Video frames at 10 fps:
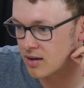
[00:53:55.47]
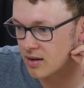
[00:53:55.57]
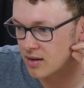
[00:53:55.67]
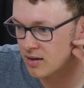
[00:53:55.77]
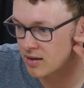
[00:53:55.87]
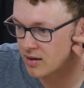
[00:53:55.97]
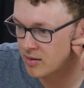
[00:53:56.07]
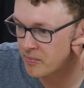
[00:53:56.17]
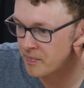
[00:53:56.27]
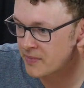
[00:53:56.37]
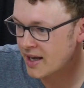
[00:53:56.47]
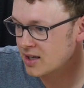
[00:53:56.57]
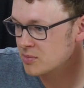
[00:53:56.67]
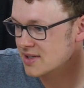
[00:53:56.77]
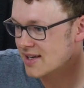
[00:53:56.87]

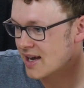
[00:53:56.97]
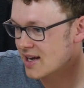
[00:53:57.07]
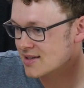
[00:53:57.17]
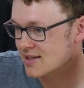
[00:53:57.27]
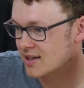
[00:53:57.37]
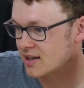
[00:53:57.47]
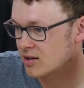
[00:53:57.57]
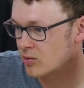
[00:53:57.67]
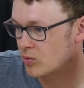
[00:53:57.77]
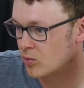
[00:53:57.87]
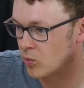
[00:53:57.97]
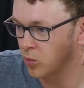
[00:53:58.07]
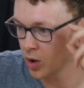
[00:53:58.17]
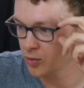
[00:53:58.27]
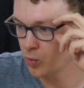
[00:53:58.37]
Adam is asking,
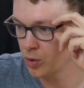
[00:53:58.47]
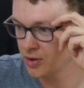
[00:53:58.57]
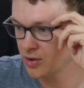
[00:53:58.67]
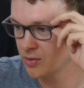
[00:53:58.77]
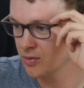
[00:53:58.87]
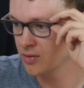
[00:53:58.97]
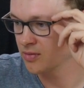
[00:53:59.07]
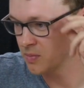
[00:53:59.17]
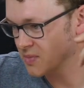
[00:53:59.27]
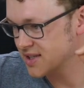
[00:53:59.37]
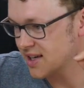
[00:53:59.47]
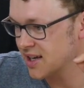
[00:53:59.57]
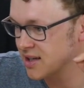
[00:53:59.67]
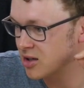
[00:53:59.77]
what would you say